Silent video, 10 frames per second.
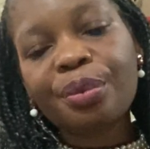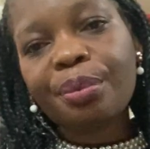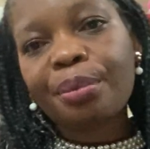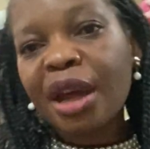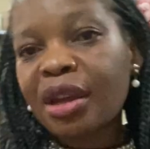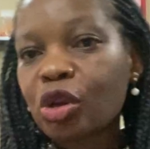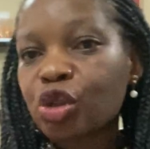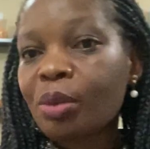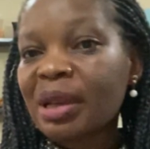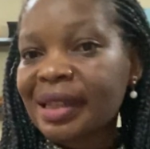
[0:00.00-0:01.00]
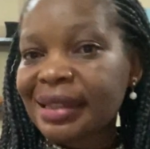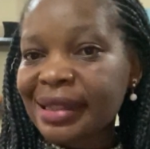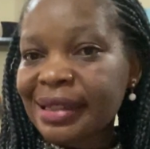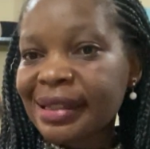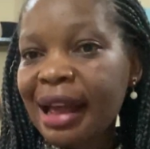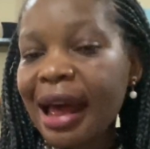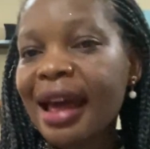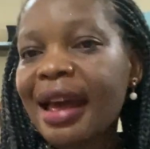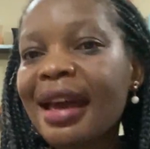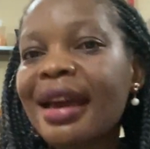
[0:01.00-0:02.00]
my customers and sister,
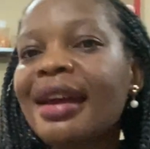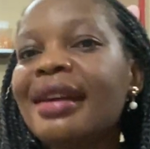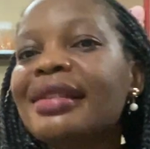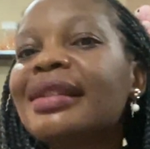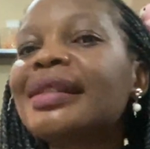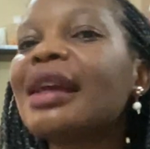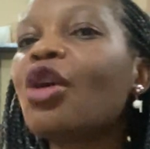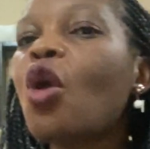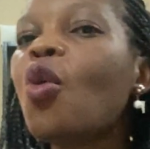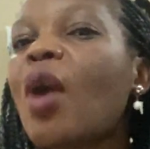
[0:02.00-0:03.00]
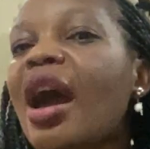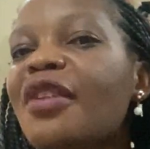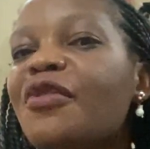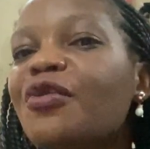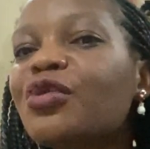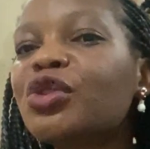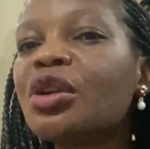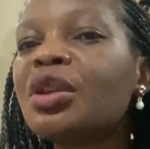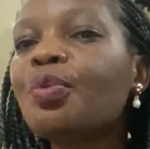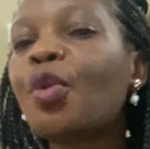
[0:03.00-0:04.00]
the second wife
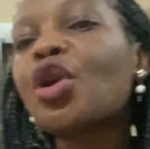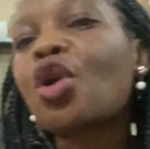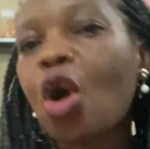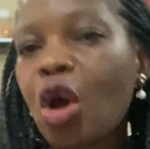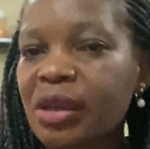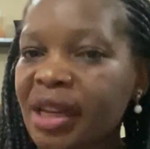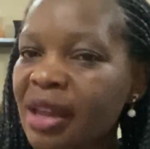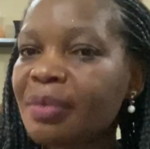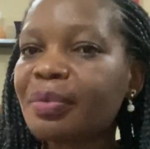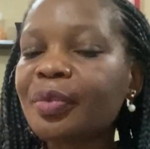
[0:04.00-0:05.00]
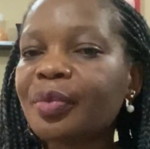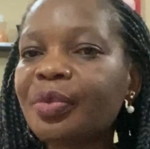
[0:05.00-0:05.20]
saw the boy, called him.